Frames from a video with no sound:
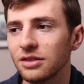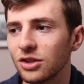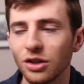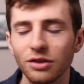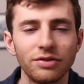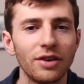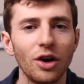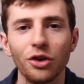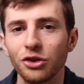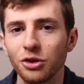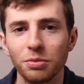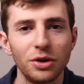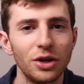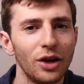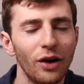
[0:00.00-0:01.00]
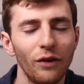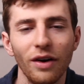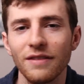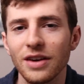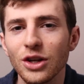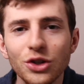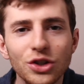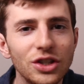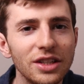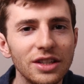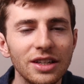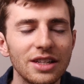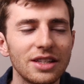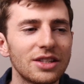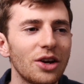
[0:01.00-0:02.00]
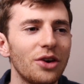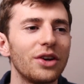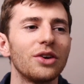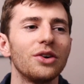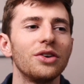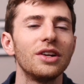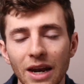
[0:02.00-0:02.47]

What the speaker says: sort of entrepreneur revolution that's going on.